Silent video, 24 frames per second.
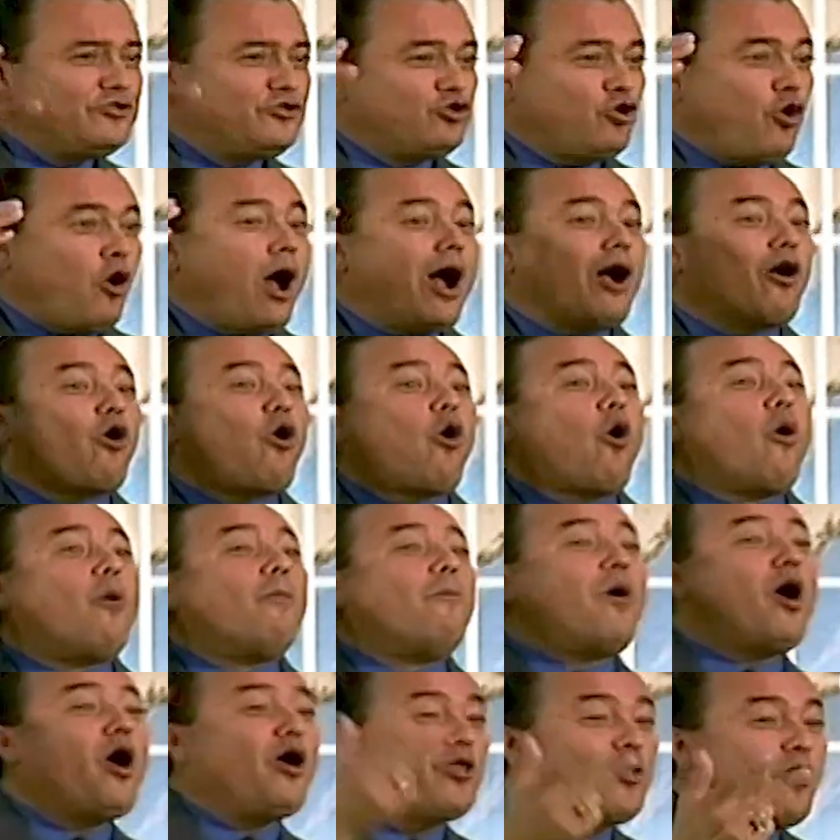I
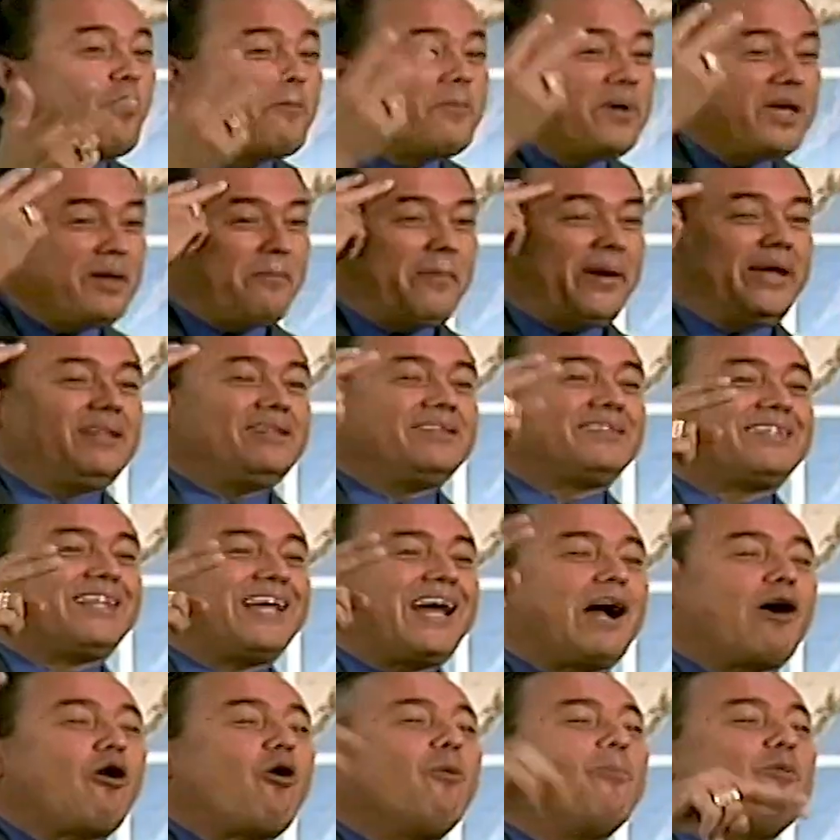adjust my mind to whatever
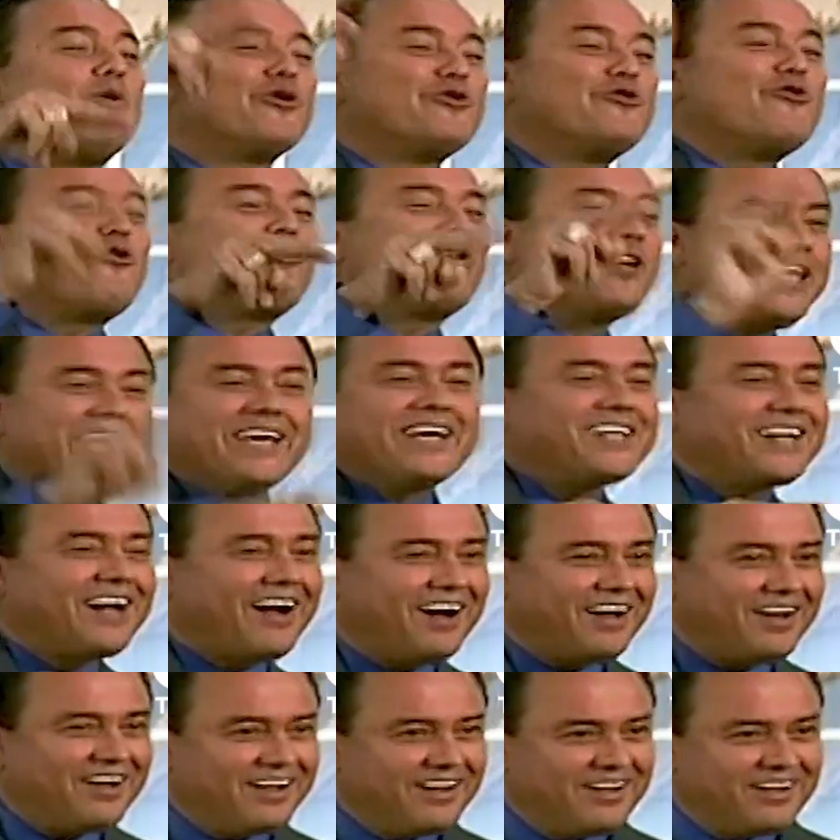I want.
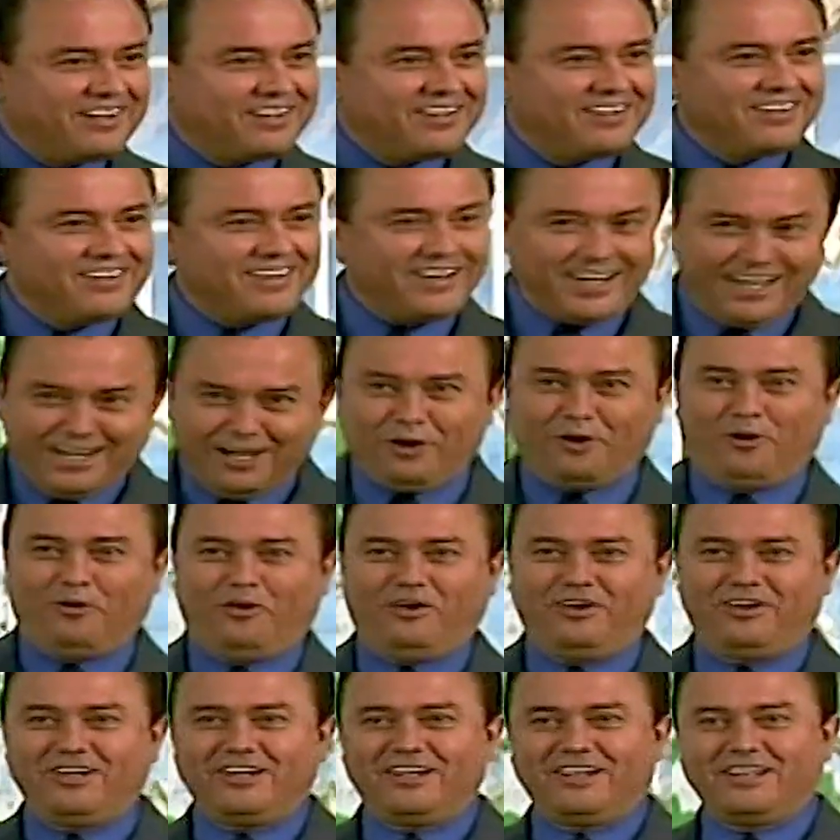
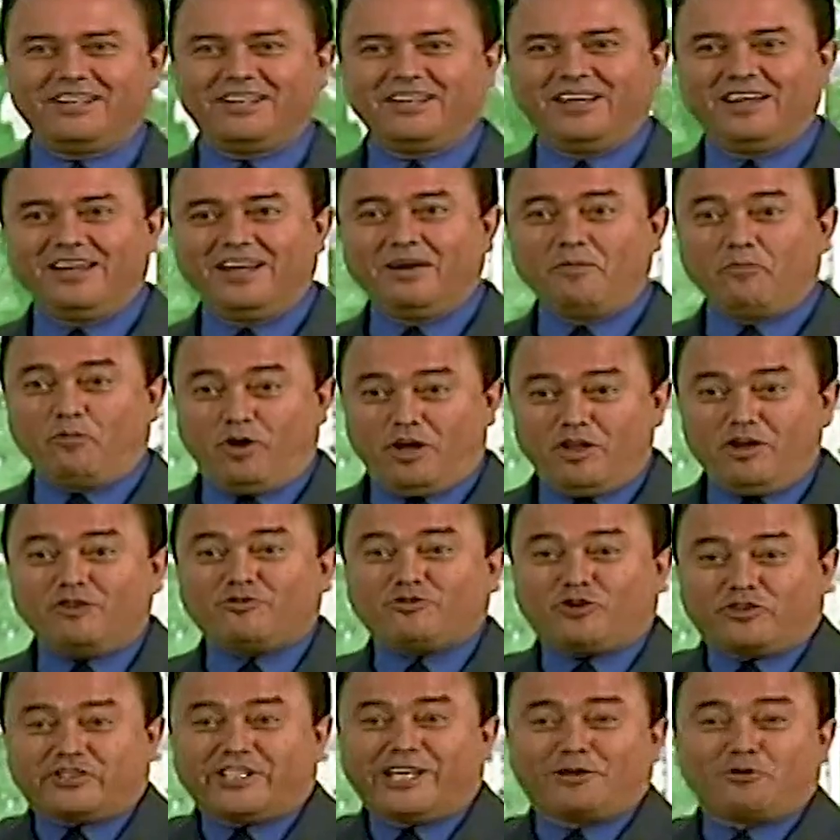Hello.
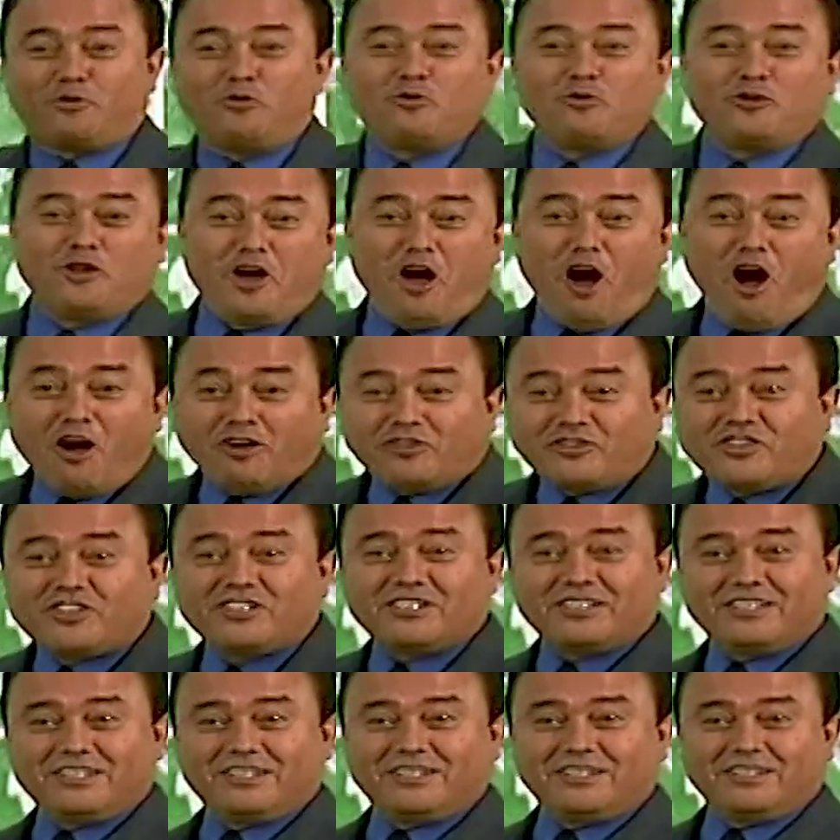Well, that's being a
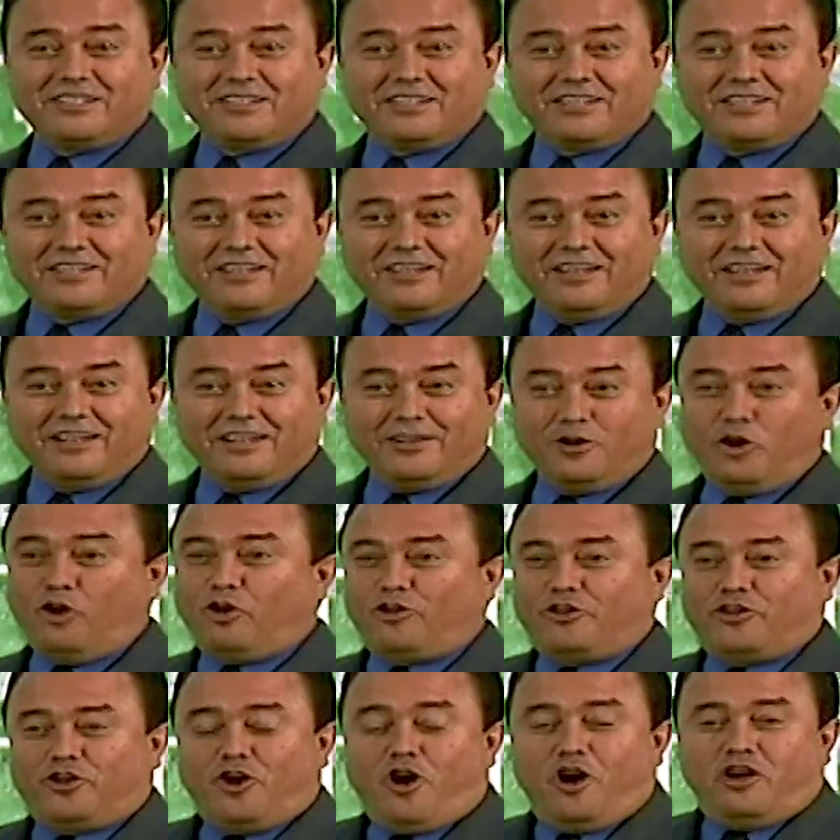God.
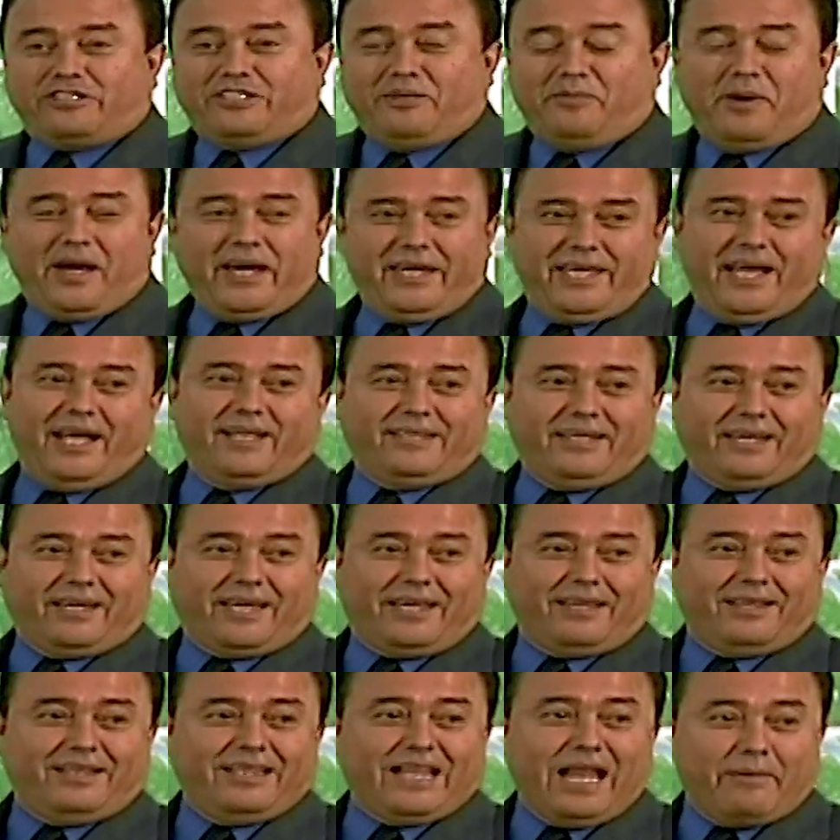The gods imagine
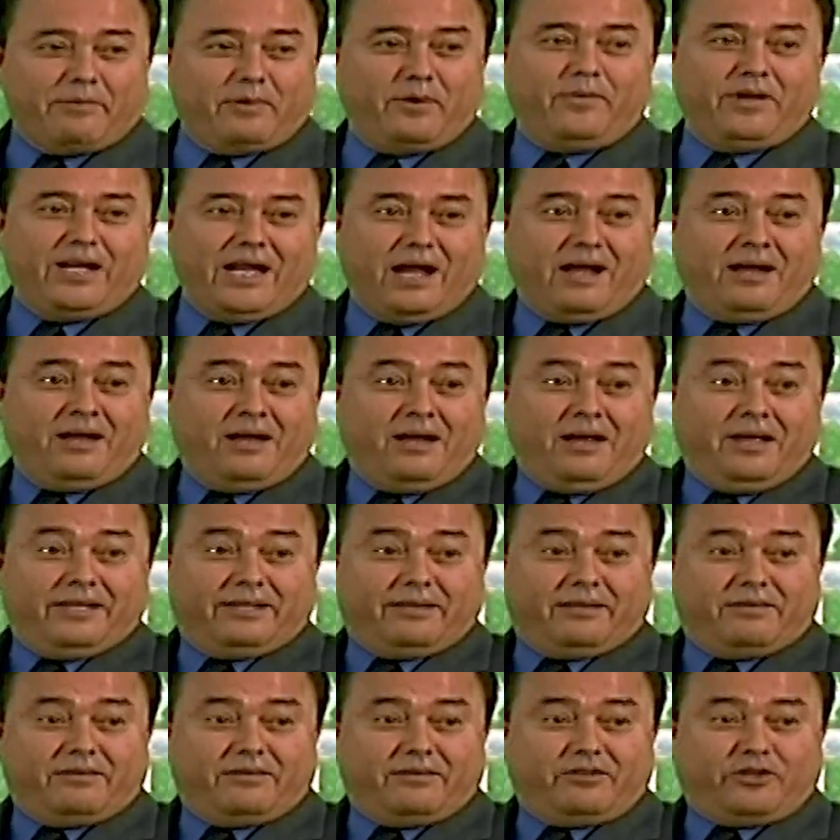in the Bible,
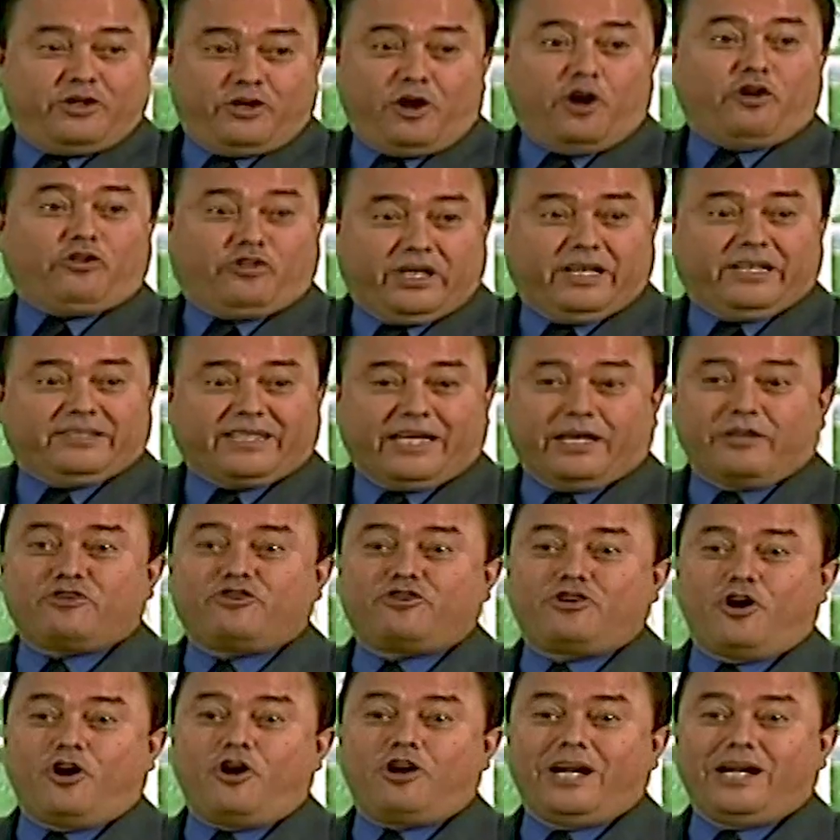God
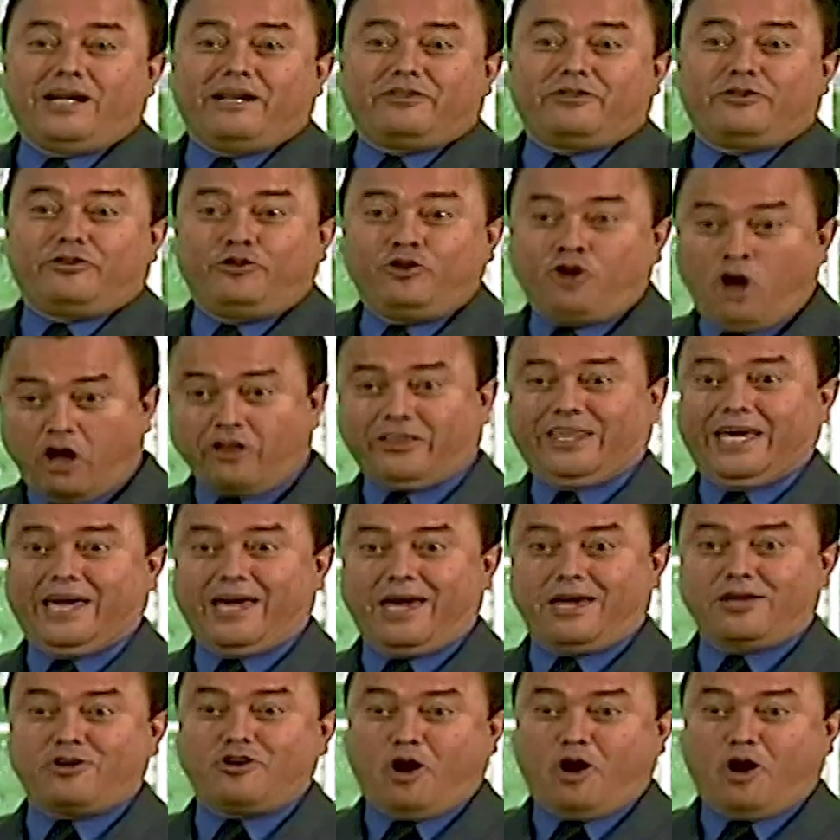says you are gods.